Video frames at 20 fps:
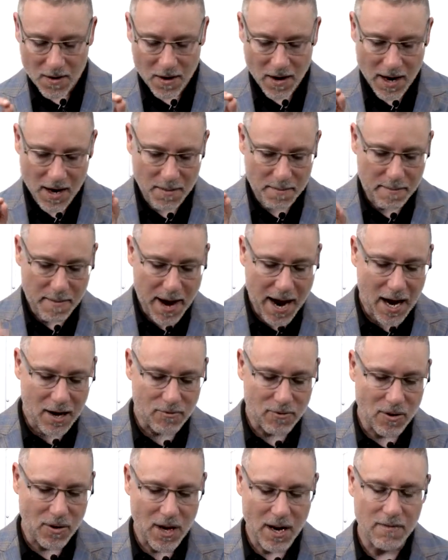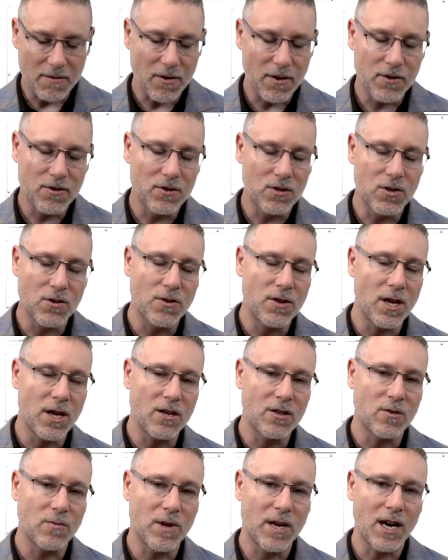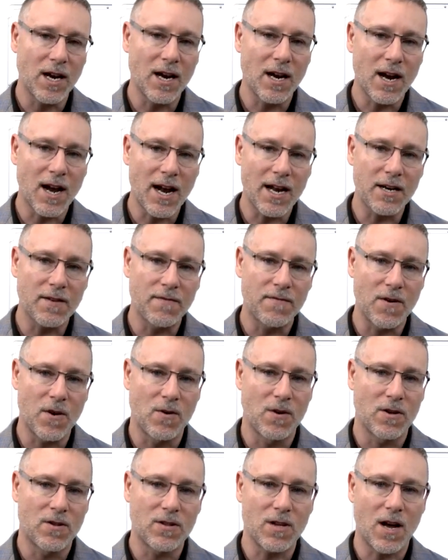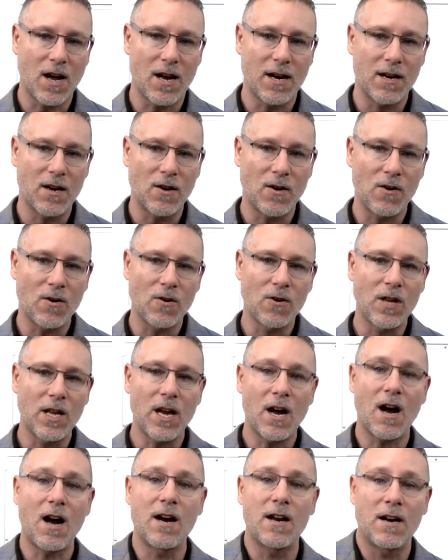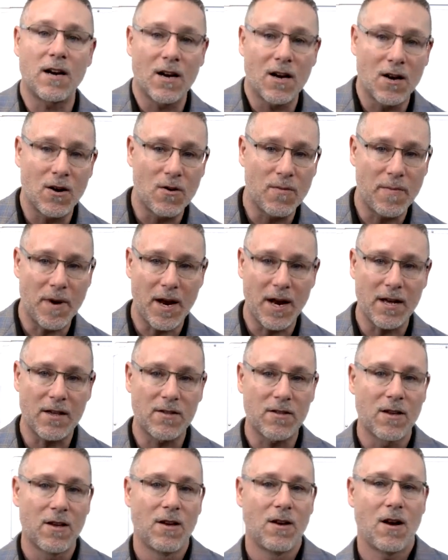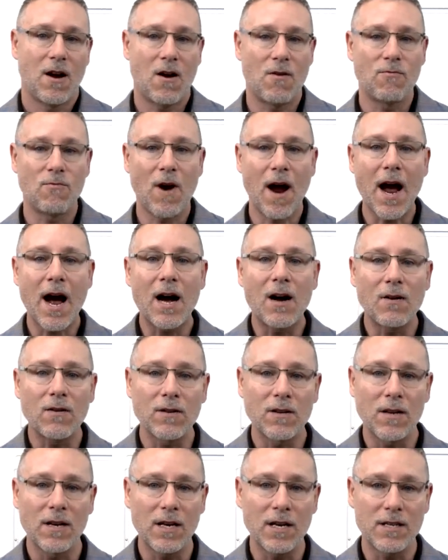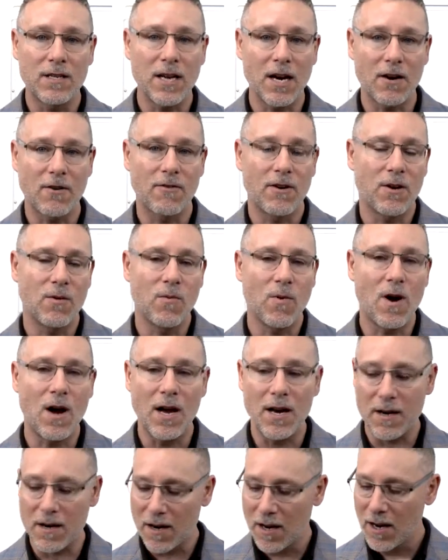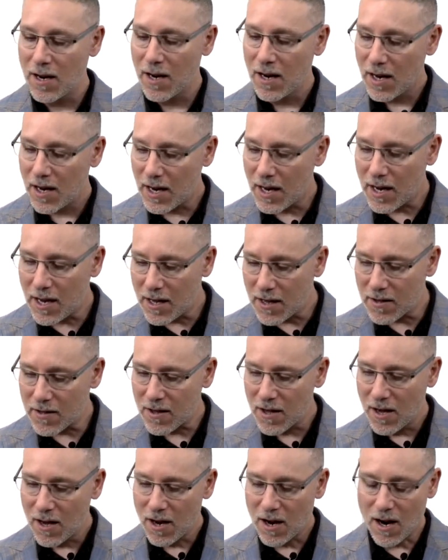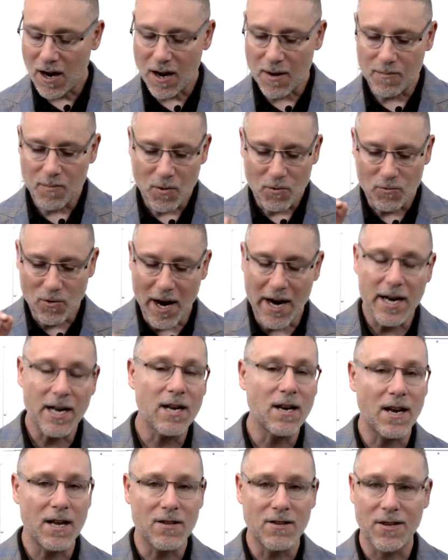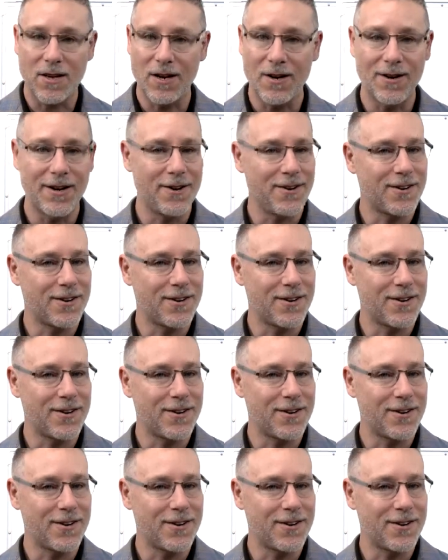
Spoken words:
at a macro level, there's two things that we can kind of focus on early on in a code base around integrity. One is writing less code. Here